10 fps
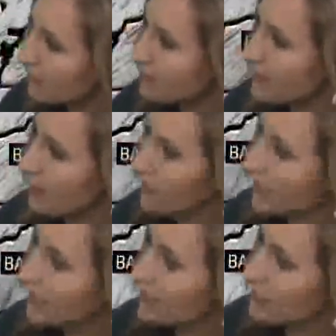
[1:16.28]
to the south and
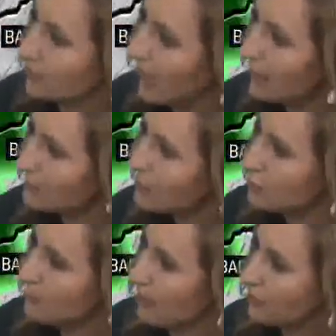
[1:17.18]
east, so
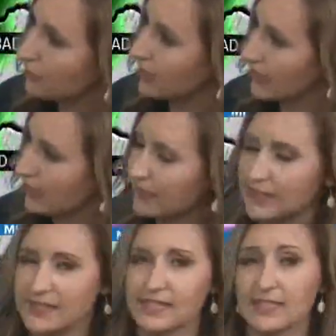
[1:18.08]
Kalamazoo, Battle Creek likely
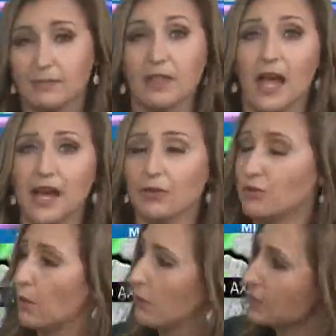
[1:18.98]
to see some of the higher
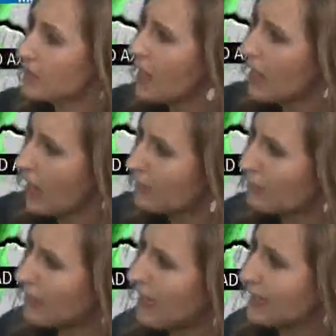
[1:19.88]
totals, uh,
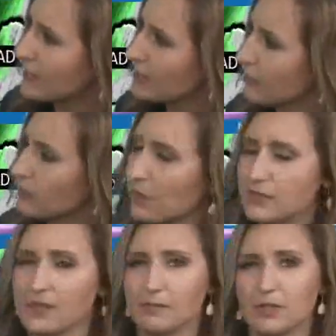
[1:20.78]
but we can't exclude
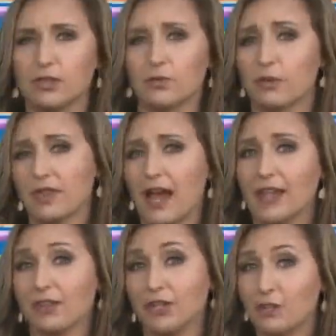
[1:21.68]
those up to the north
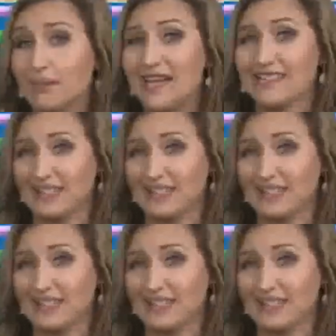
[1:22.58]
either. You may see